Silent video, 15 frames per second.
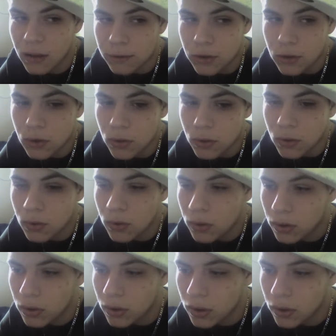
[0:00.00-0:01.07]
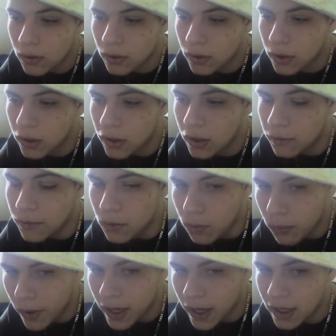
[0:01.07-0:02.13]
if you
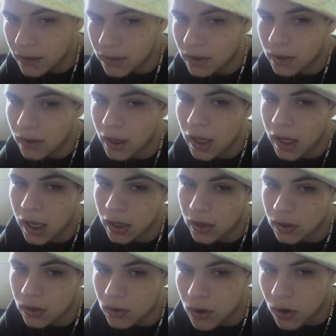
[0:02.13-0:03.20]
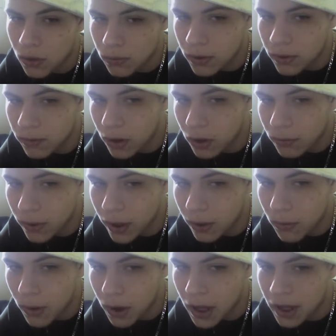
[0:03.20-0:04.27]
wait and you don't evolve right
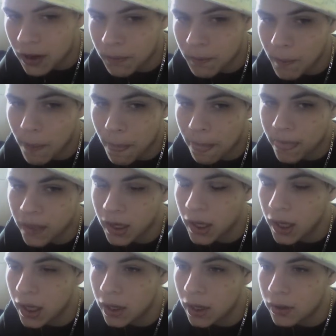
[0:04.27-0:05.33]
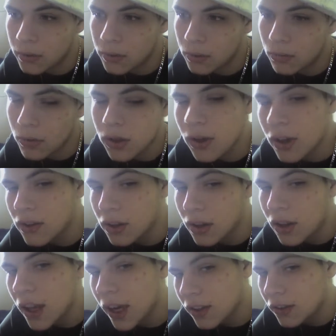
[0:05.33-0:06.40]
away. And when you get to the
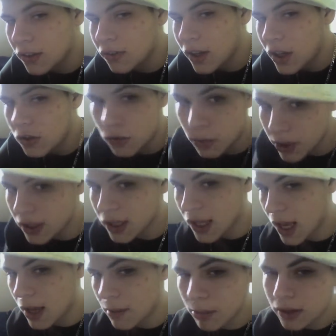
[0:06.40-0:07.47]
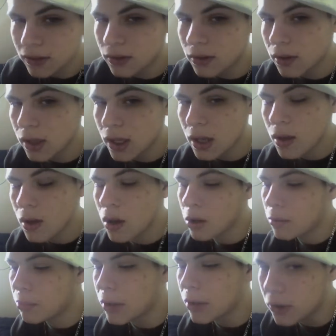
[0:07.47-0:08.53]
galactic stage, you beat the game basically,
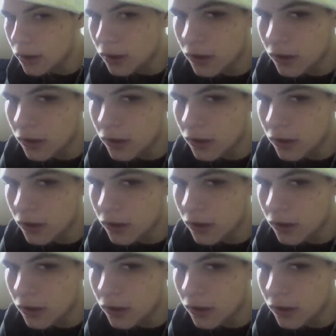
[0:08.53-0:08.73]
but you